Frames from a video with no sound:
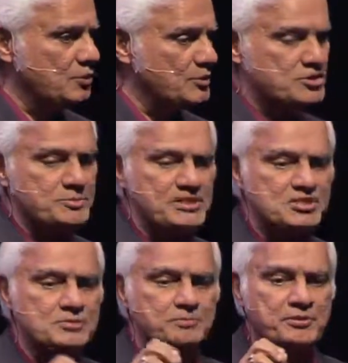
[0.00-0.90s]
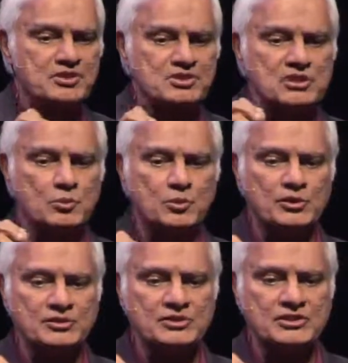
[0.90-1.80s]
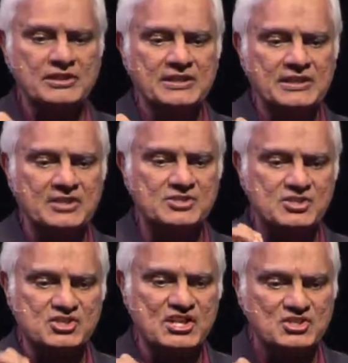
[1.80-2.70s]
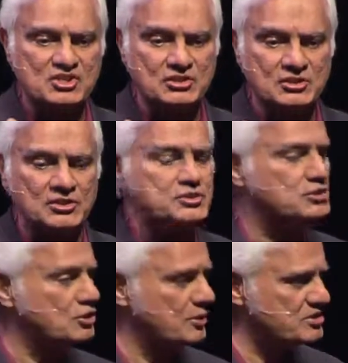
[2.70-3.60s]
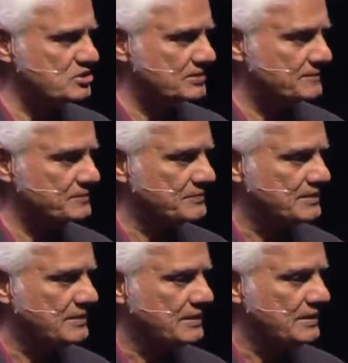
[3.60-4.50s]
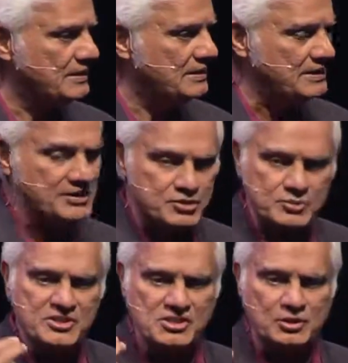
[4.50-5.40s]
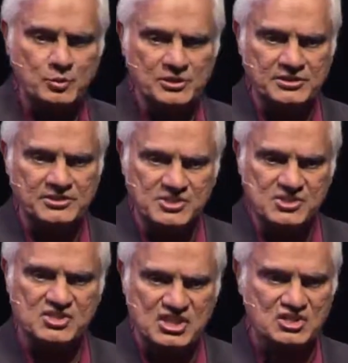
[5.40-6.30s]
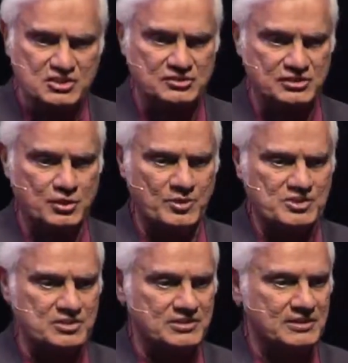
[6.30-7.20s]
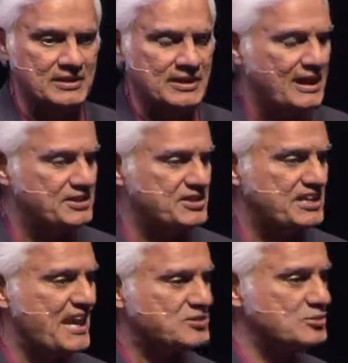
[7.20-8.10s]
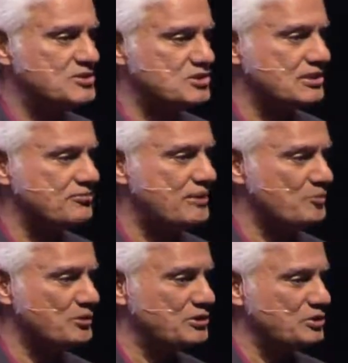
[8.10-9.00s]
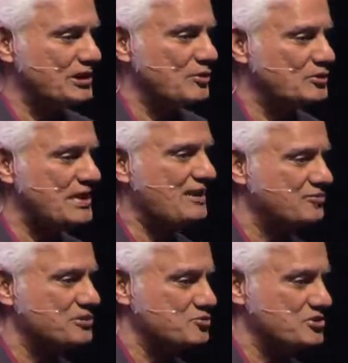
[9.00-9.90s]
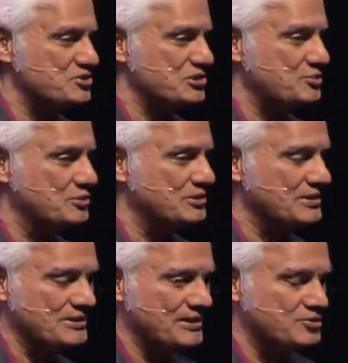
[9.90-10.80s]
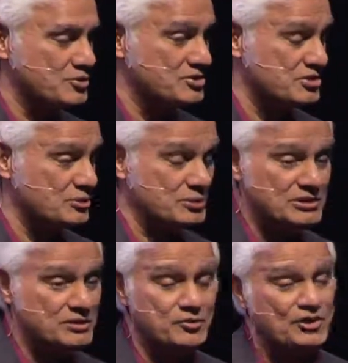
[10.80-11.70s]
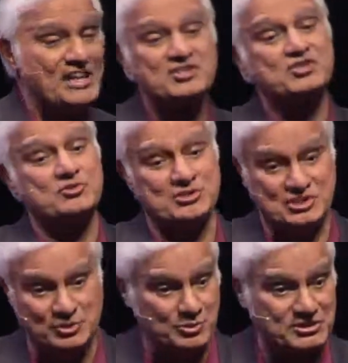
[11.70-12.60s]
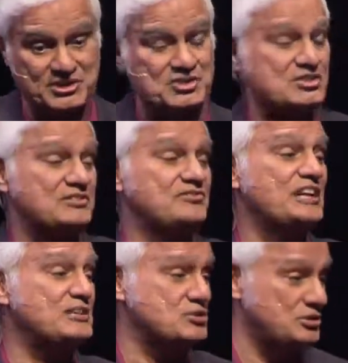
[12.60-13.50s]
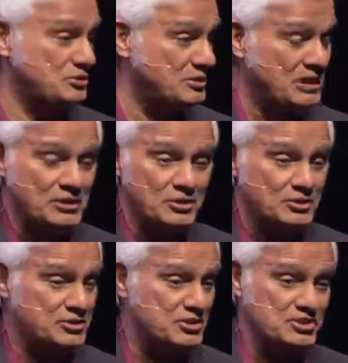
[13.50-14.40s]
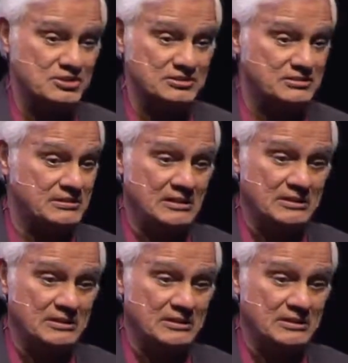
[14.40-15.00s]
which means personal worth is essential to the question. Intrinsic worth is essential to the question. And in a naturalistic framework, you cannot have intrinsic worth. You've got extrinsic worth. It's conveyed to you. You're just a